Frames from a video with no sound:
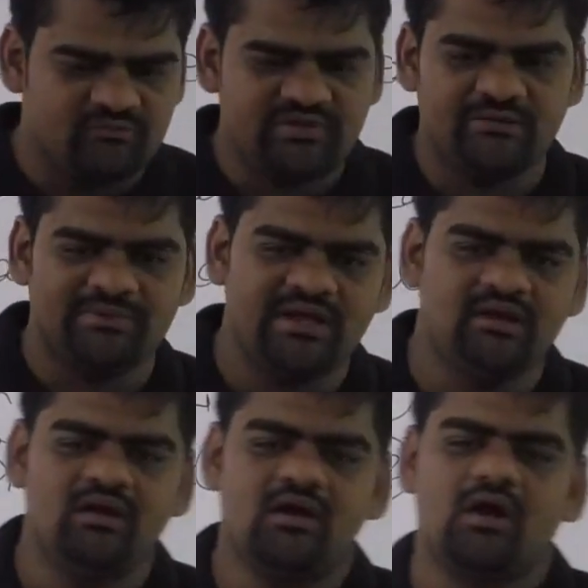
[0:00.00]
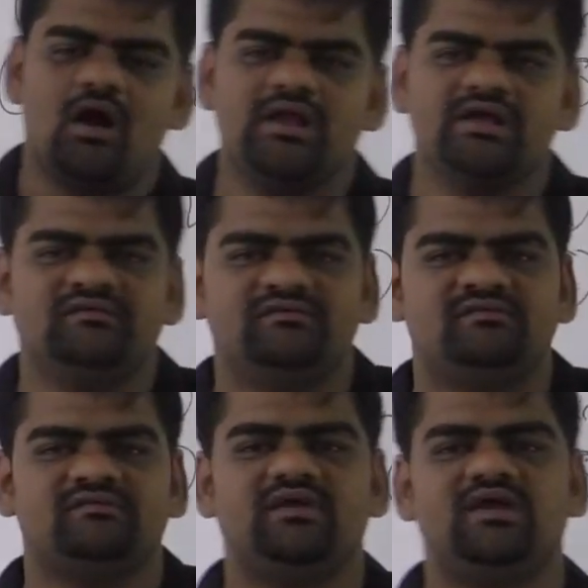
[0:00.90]
that my
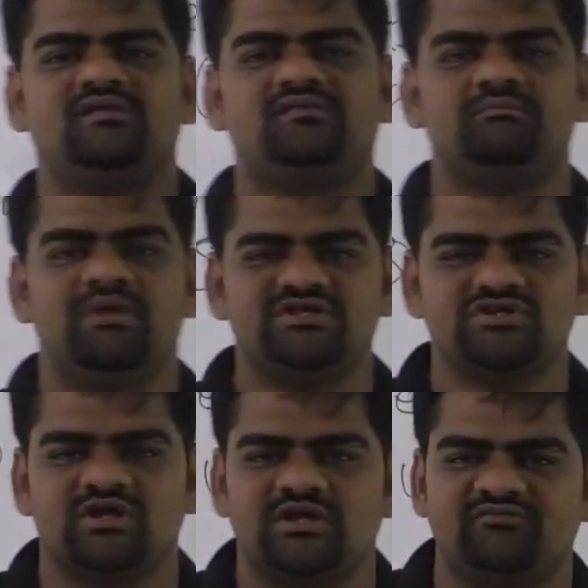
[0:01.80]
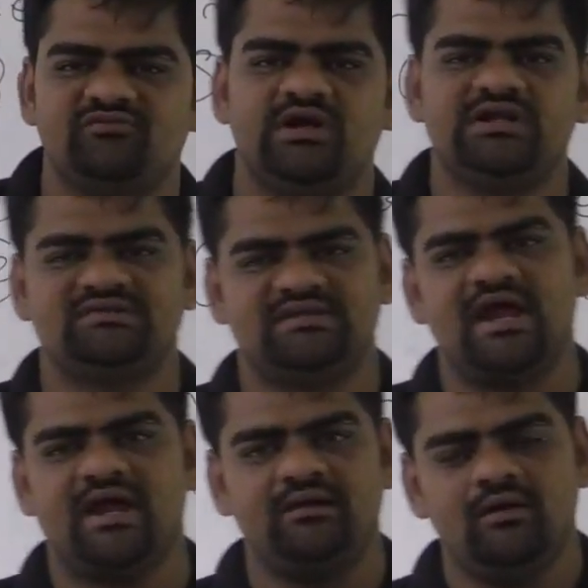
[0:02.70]
audience is mature enough to
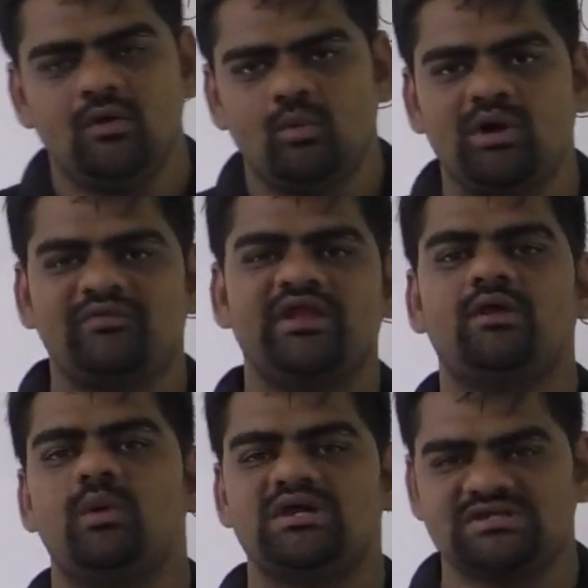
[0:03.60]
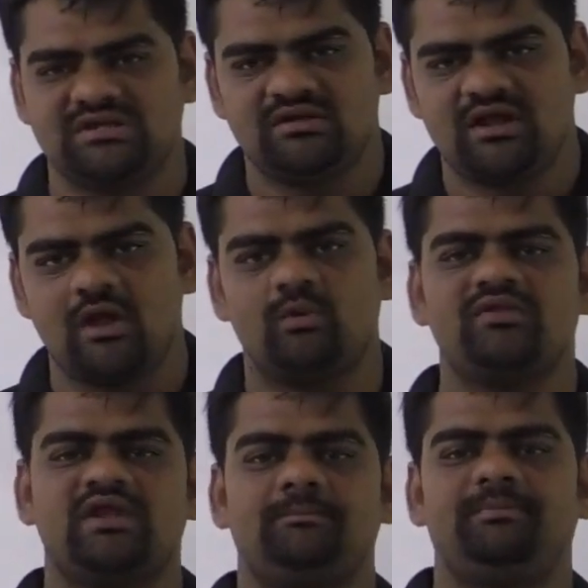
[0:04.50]
understand what is an equation and what is
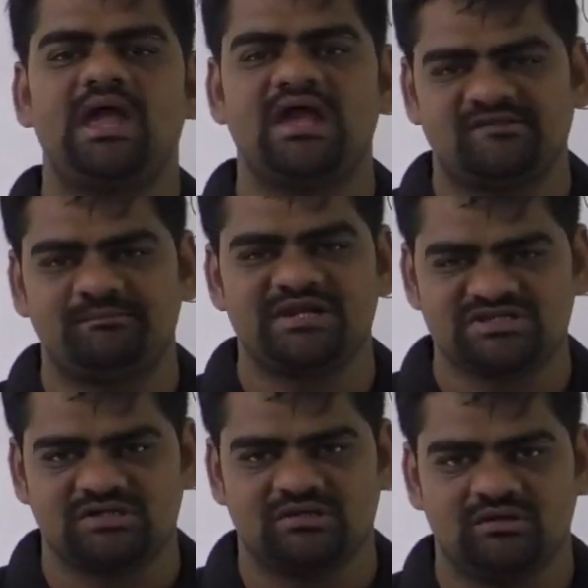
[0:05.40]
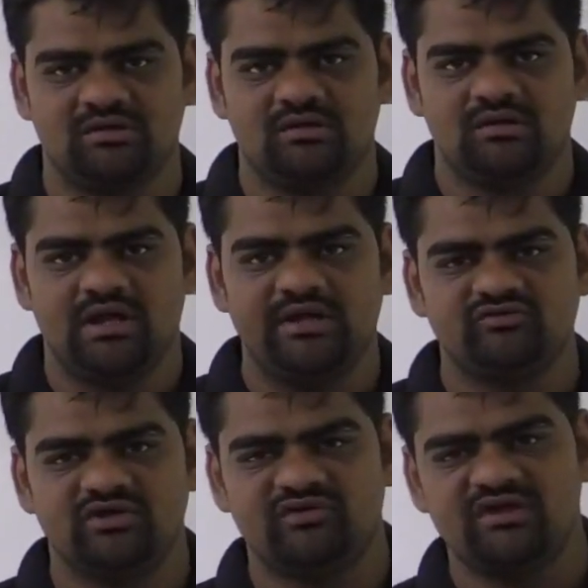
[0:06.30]
an expression, right? So
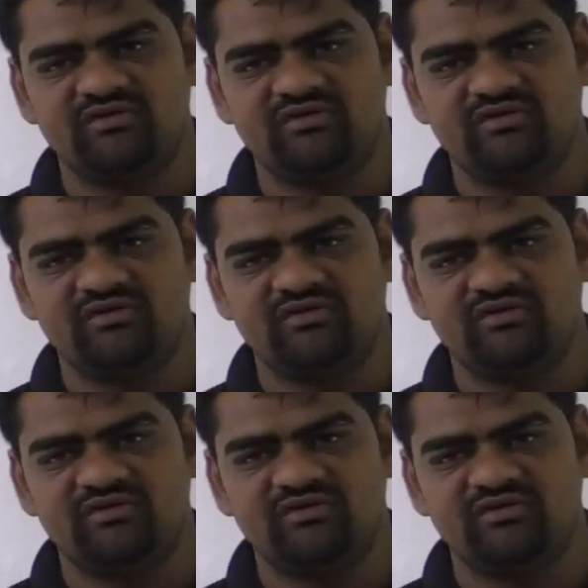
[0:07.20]
if I